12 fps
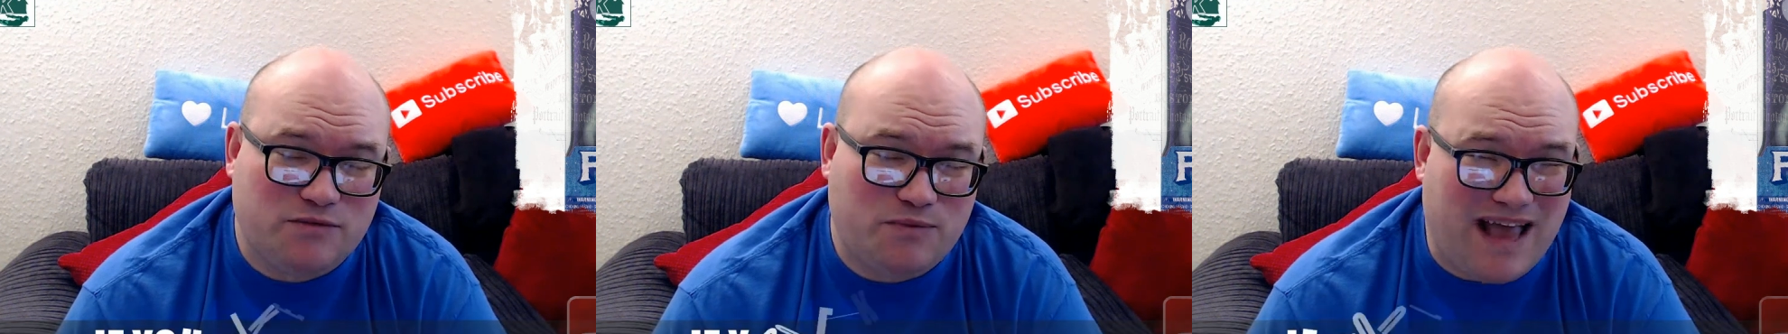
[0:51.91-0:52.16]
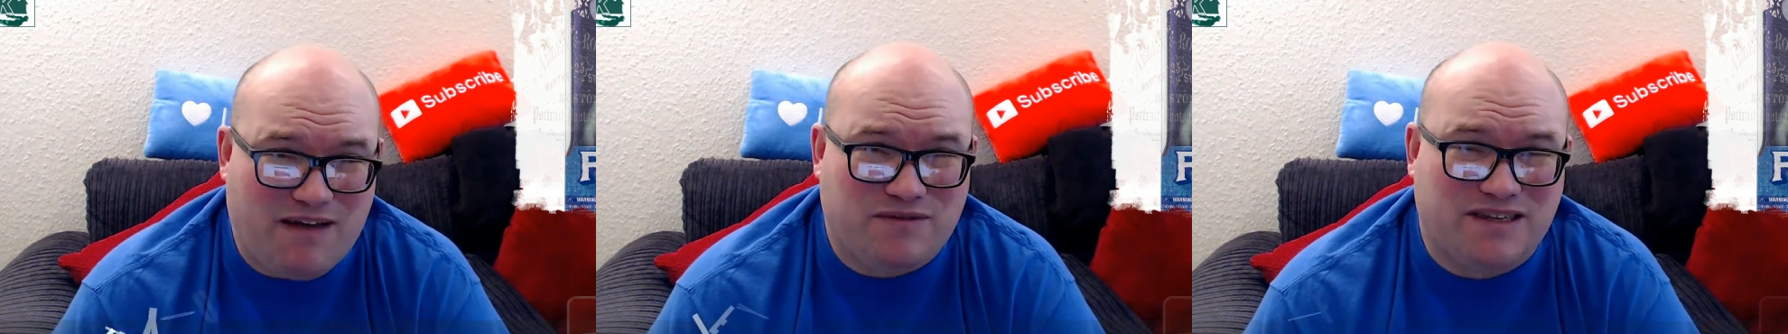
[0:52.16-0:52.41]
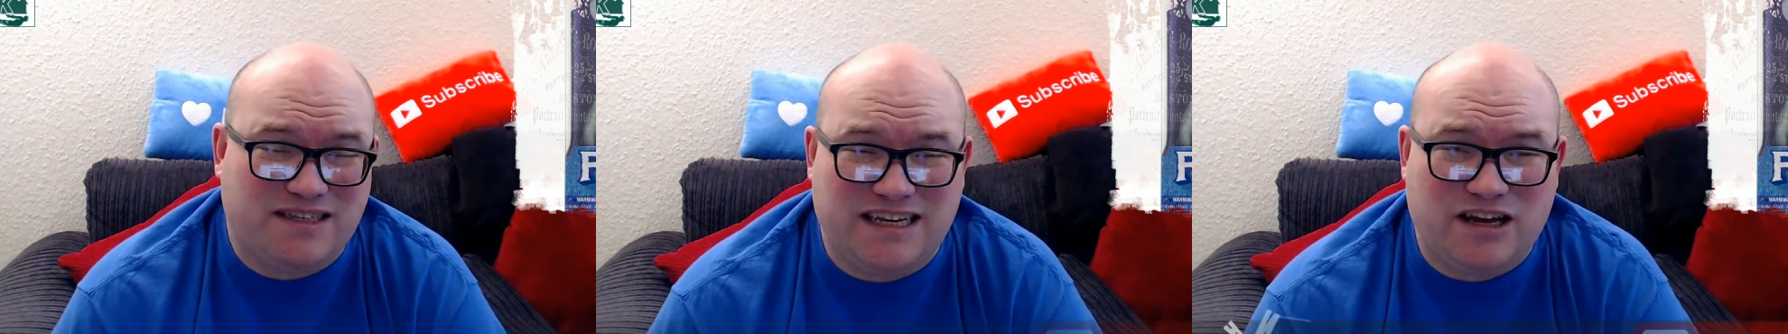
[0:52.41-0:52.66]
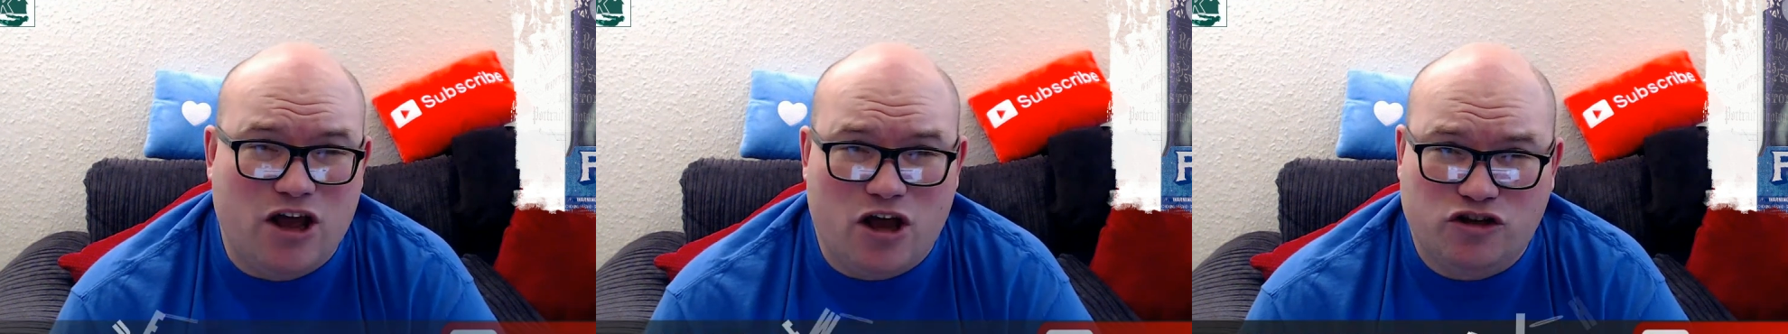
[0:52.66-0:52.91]
We haven't seen
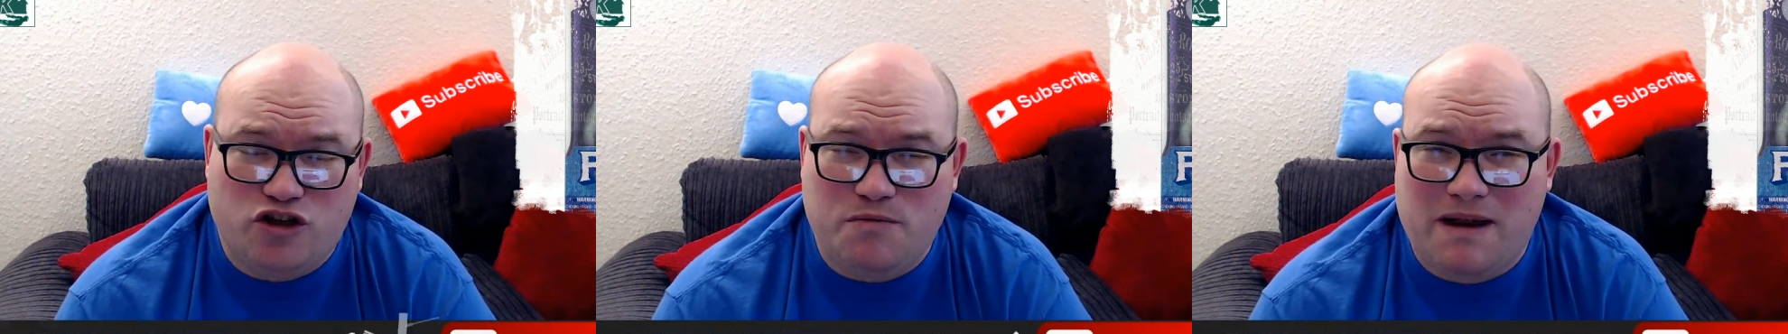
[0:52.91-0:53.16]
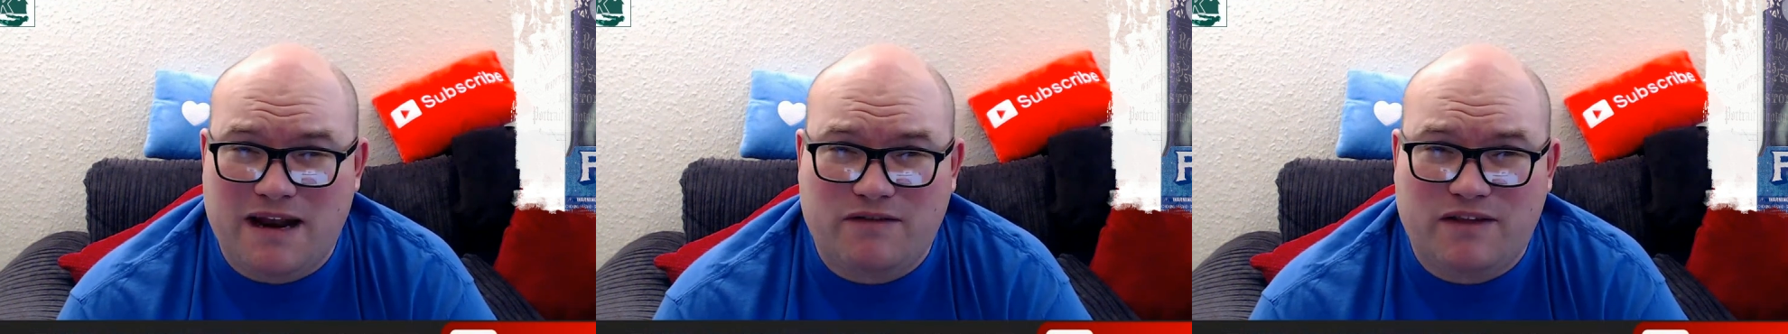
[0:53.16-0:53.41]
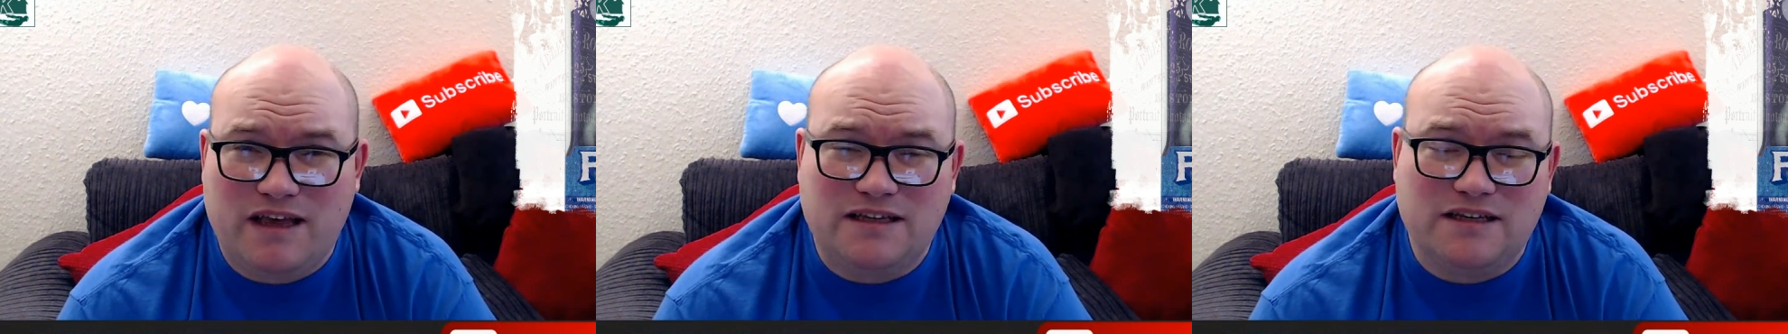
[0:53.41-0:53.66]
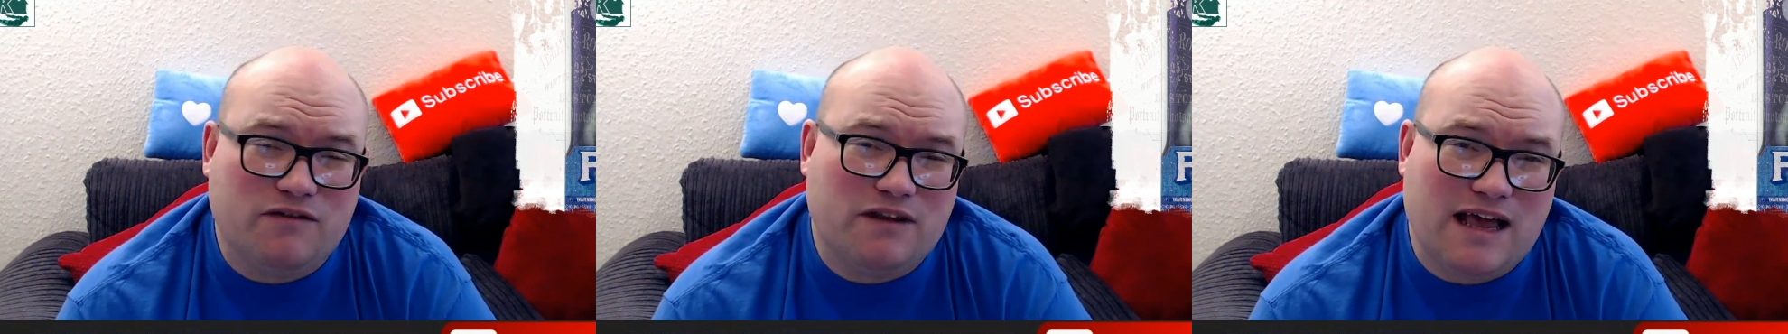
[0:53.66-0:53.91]
too many of these
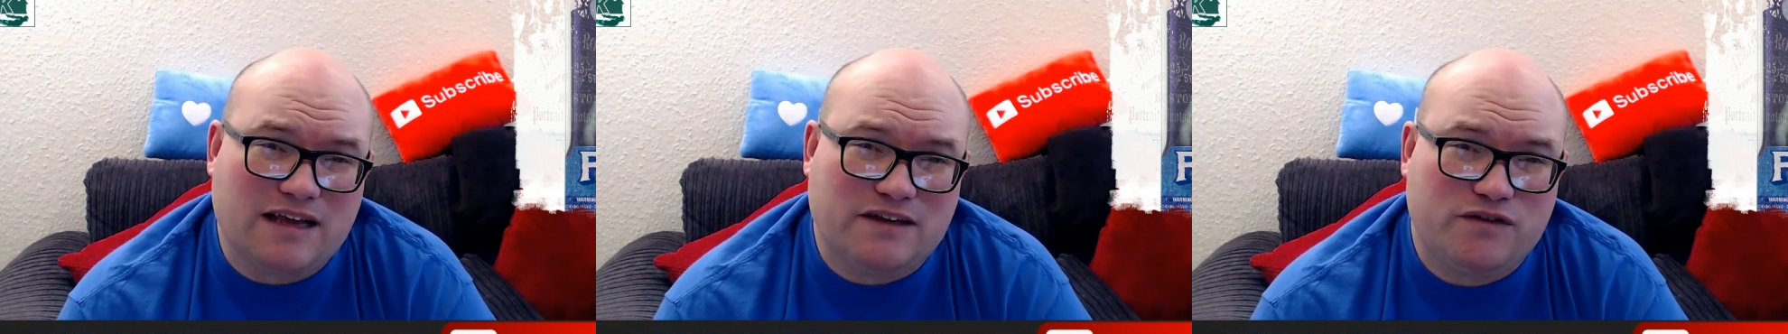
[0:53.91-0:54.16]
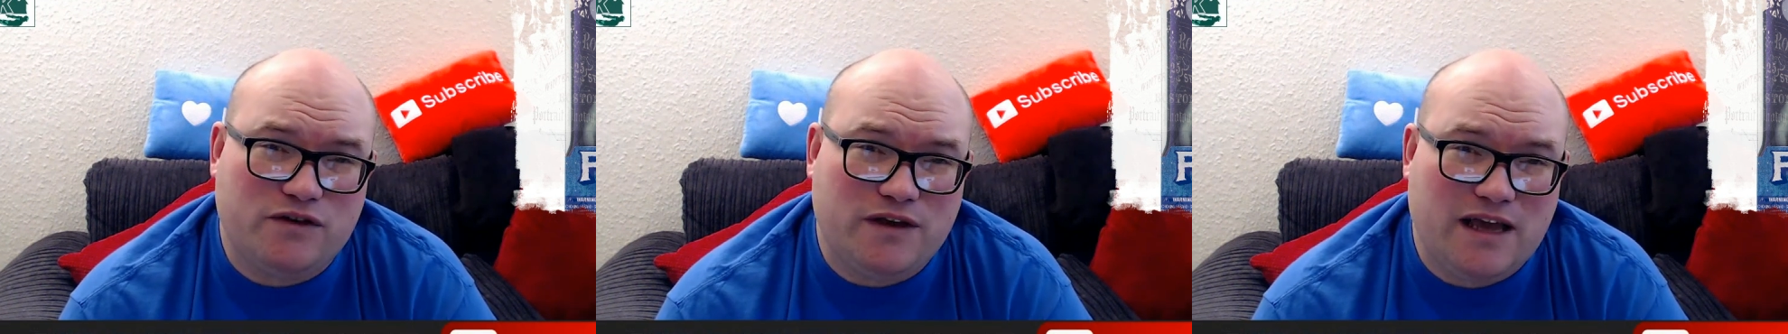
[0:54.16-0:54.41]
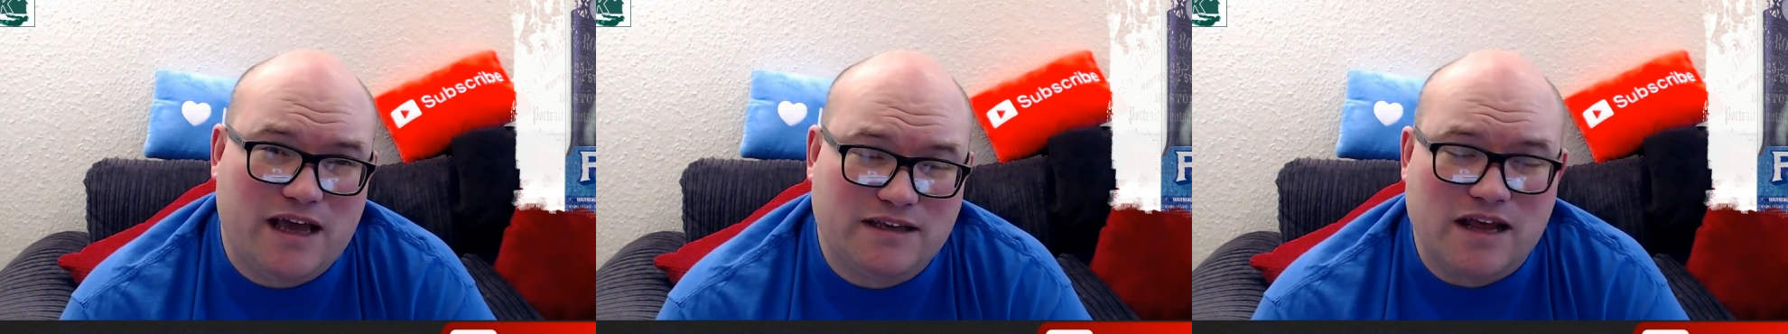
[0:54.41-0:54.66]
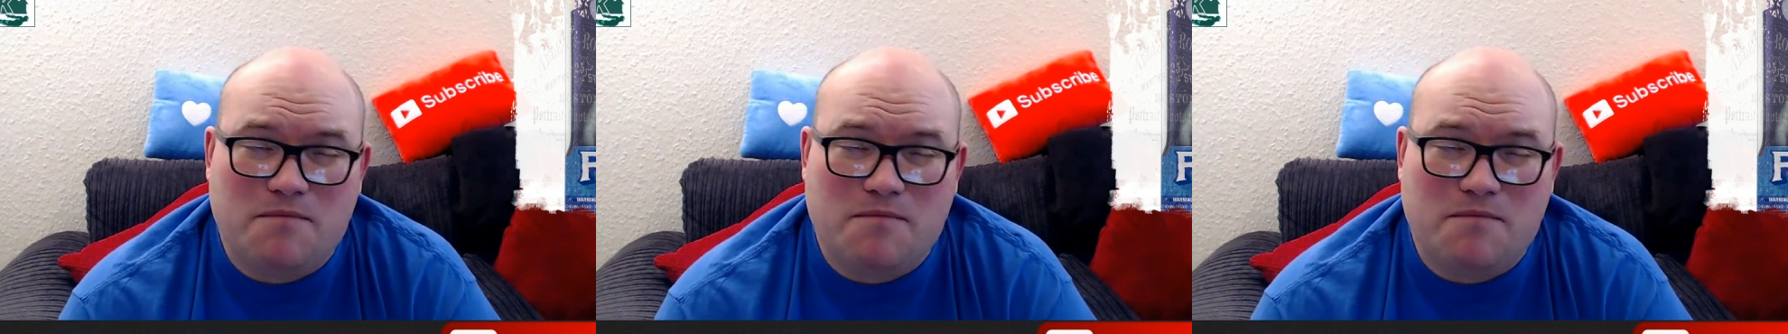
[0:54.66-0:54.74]
over the last few years,